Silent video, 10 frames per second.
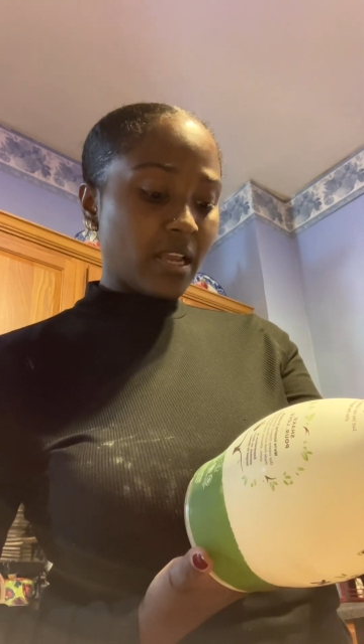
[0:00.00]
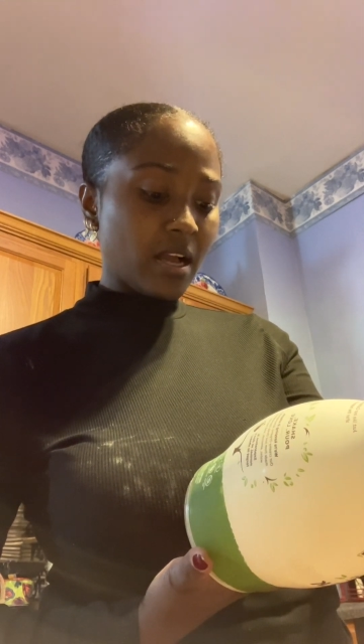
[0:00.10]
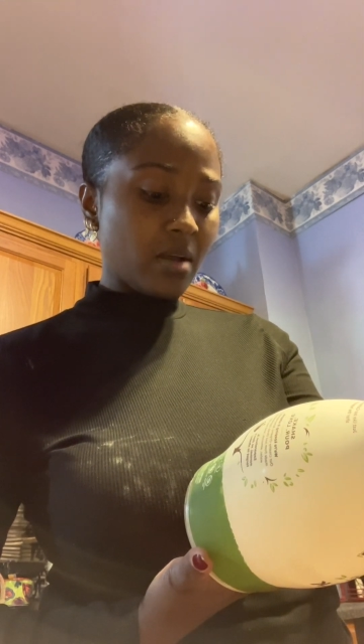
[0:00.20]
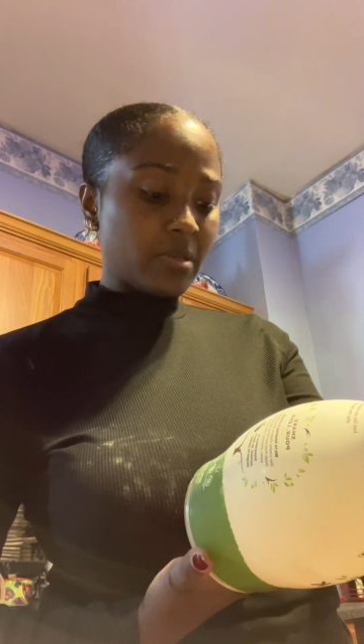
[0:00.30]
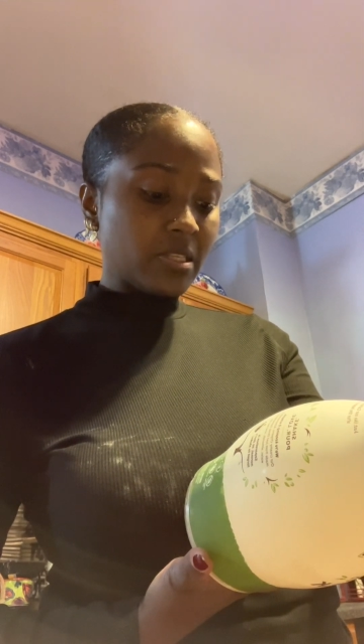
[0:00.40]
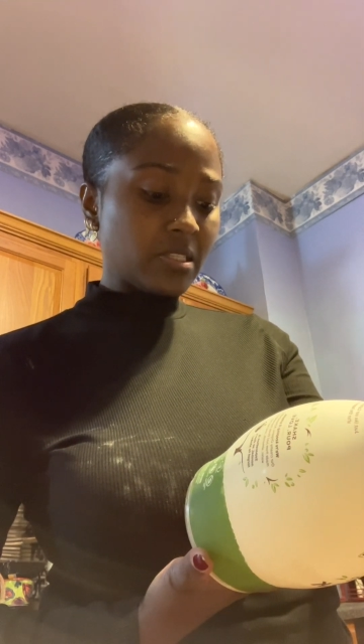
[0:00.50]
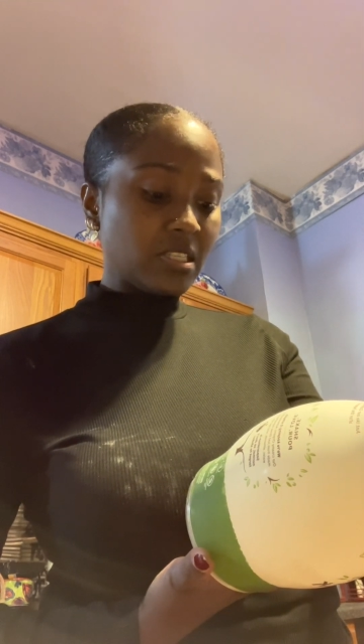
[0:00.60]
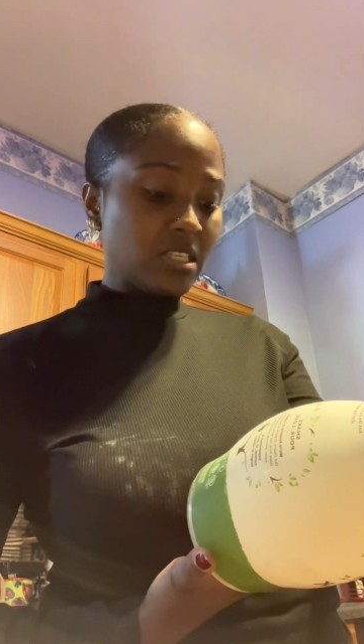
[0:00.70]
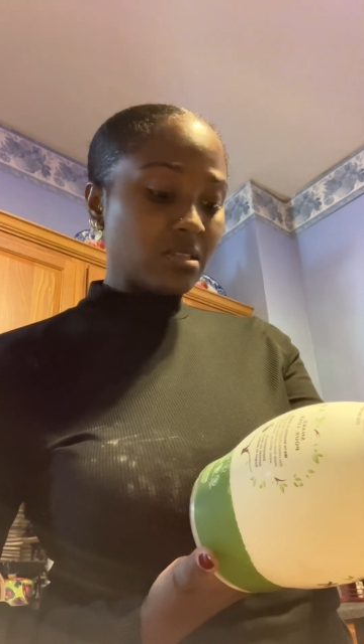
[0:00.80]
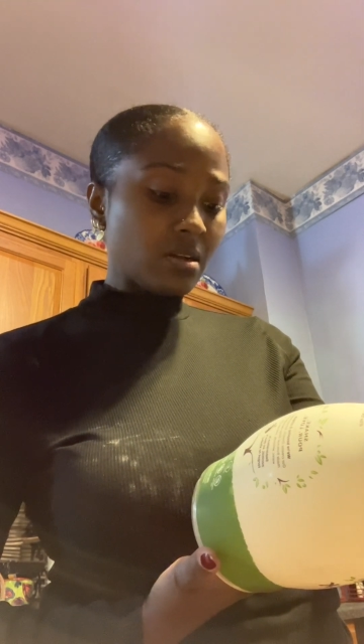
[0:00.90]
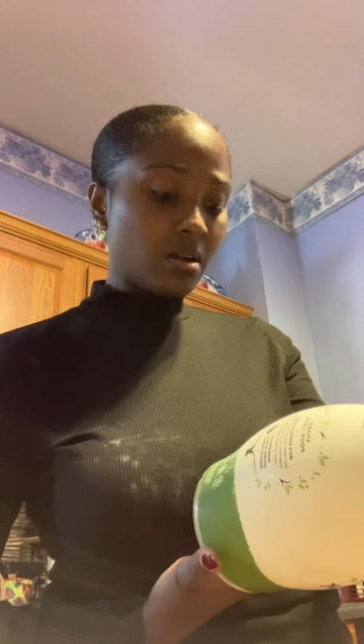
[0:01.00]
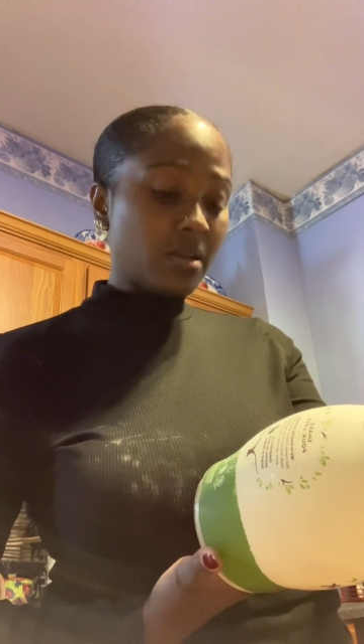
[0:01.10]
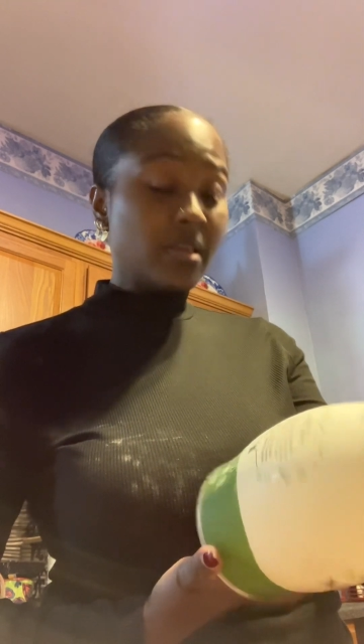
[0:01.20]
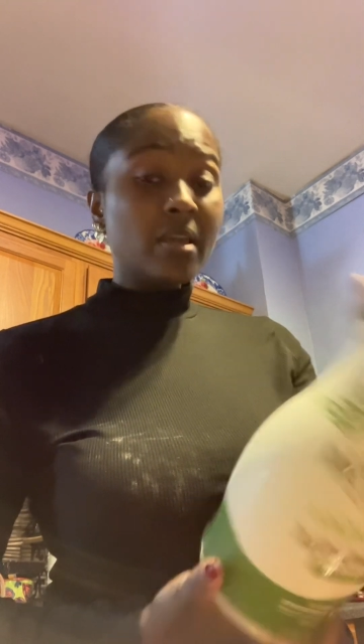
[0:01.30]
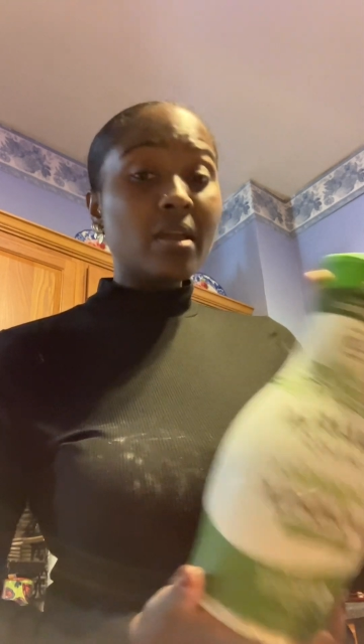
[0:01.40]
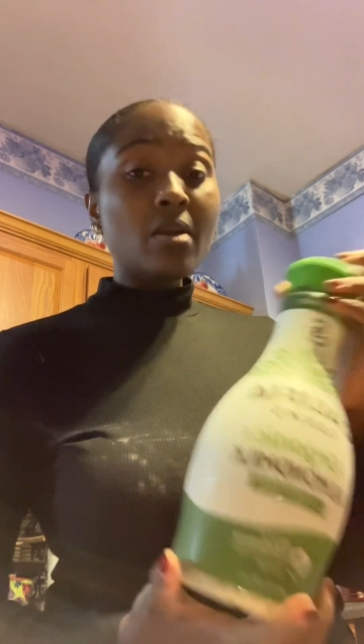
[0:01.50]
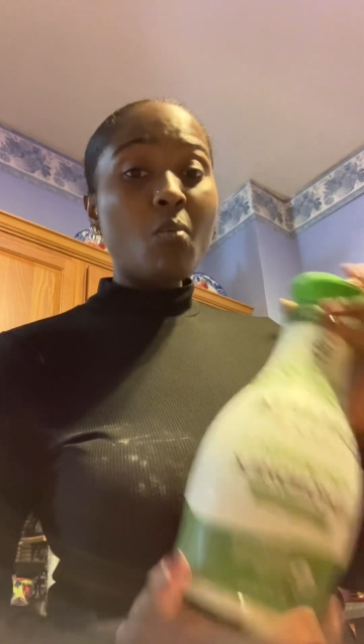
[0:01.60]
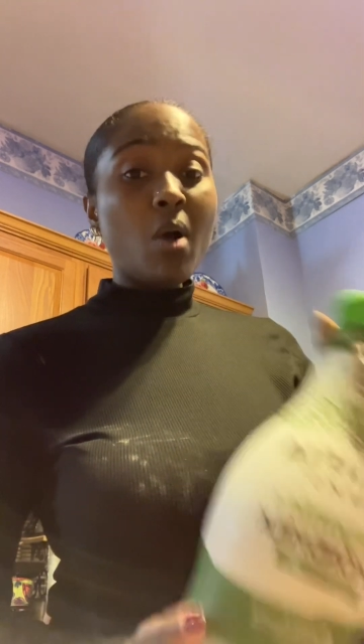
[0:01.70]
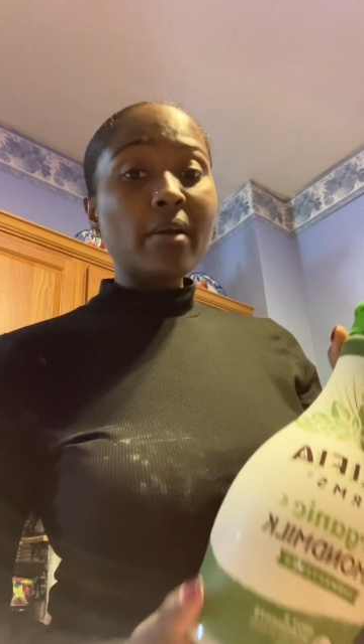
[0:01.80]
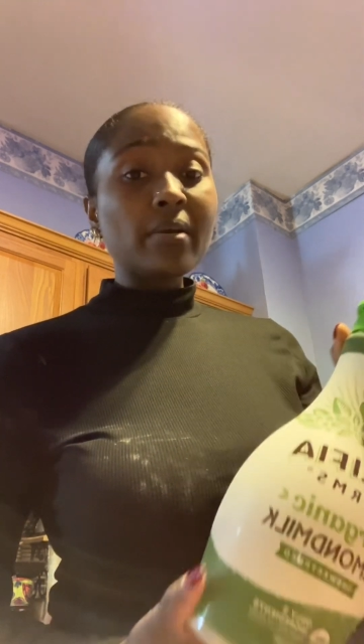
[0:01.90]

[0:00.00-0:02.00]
almonds, sea salt, and water.